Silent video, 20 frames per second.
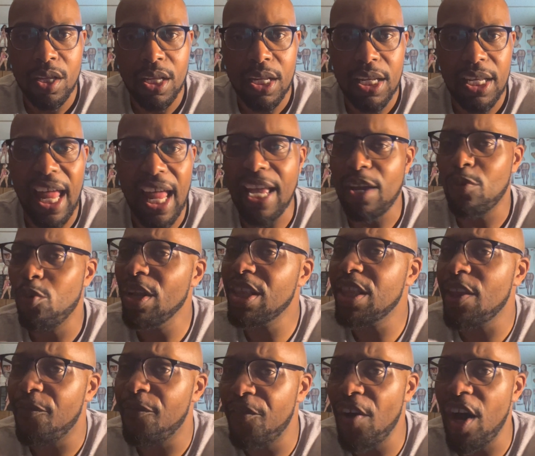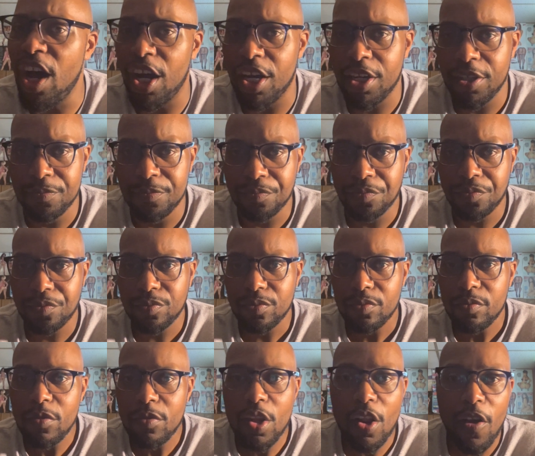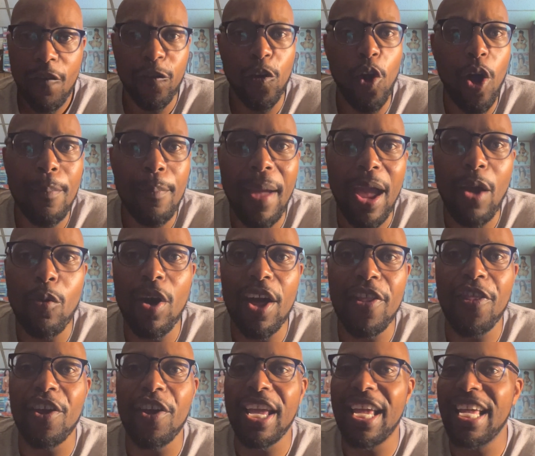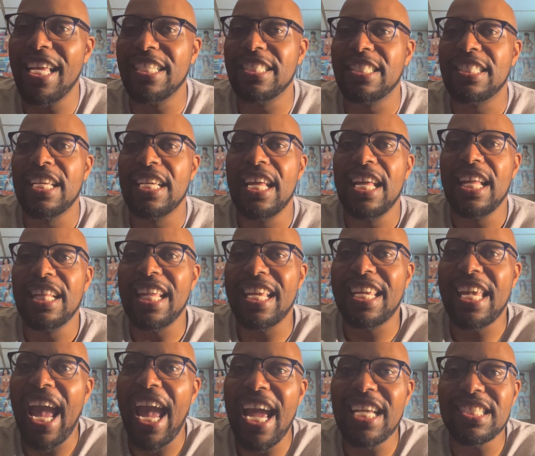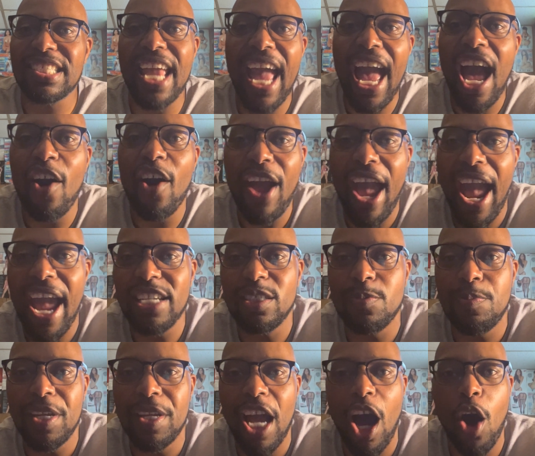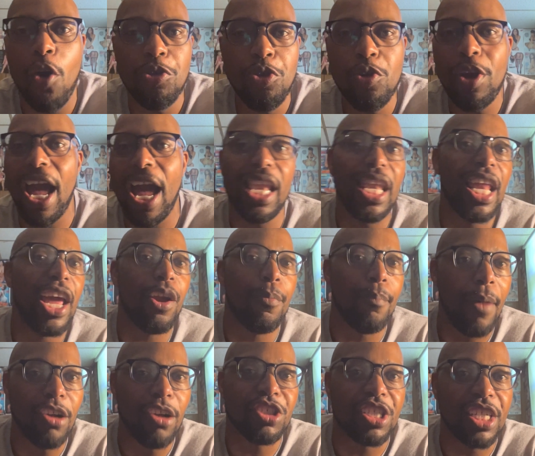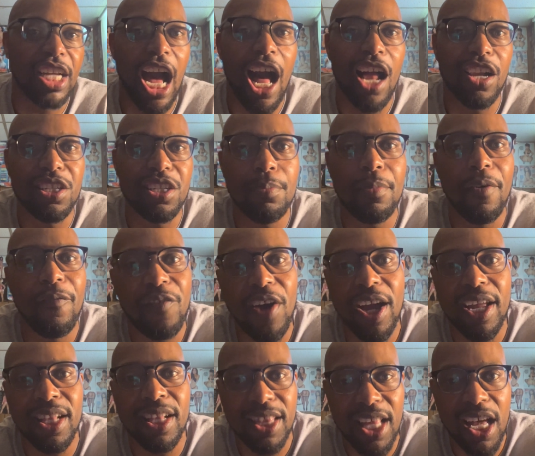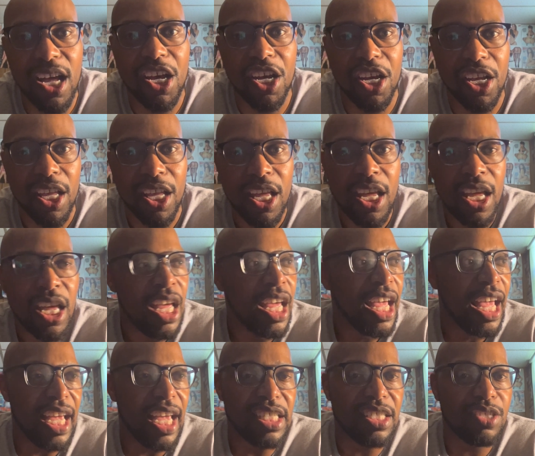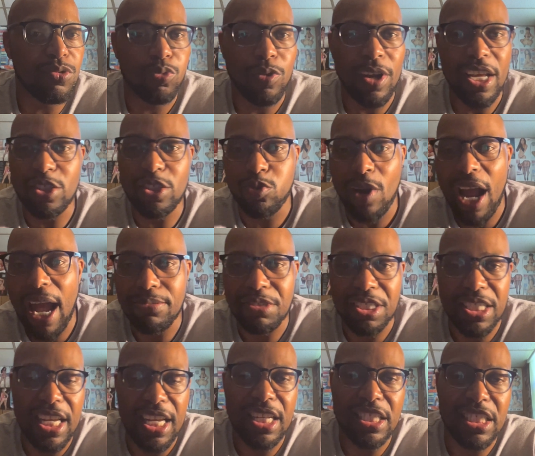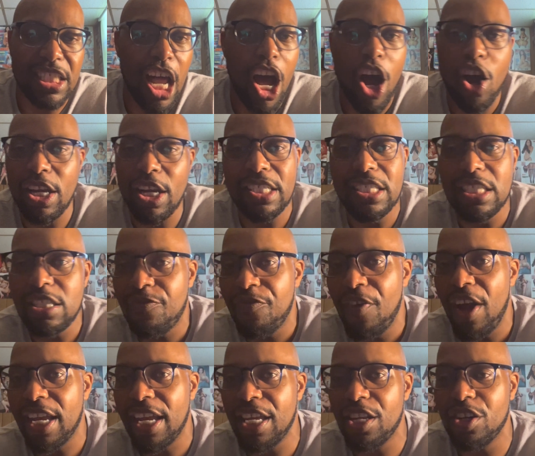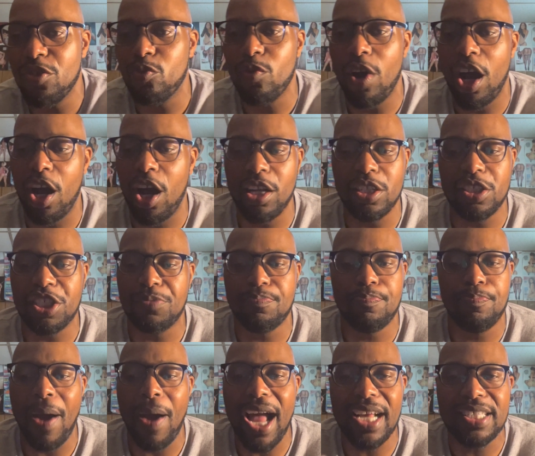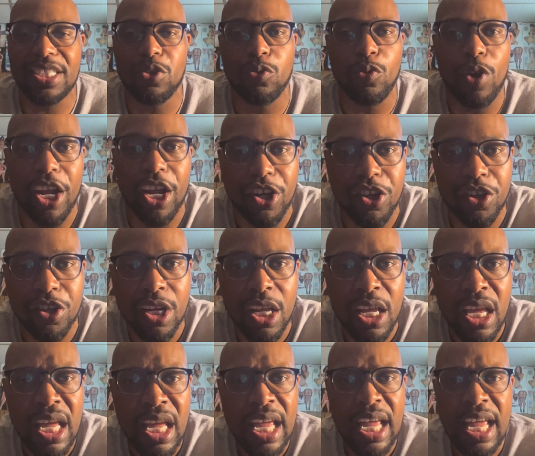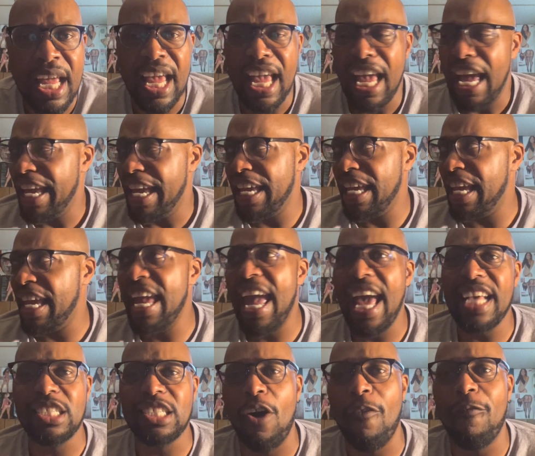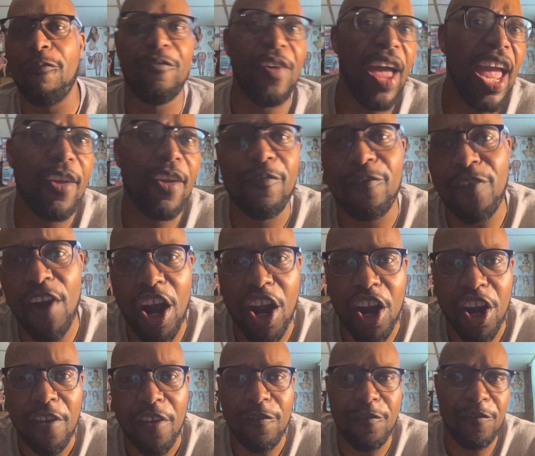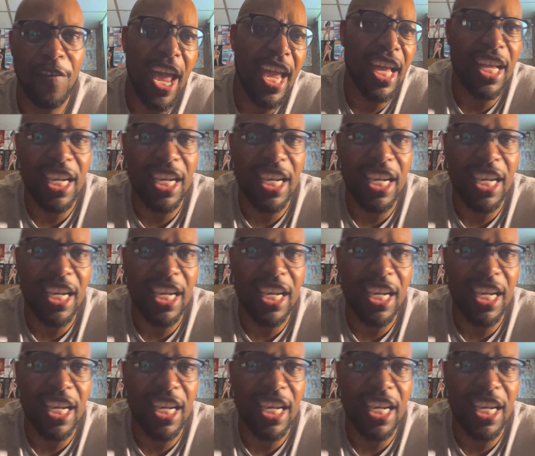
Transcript: Like, what the fuck? Floyd Mayweather is the cash cow at HBO, and you got Larry Merchant calling him a fucking thug. His rap sheet as long as his fucking boxing record. He has on fake fur, fake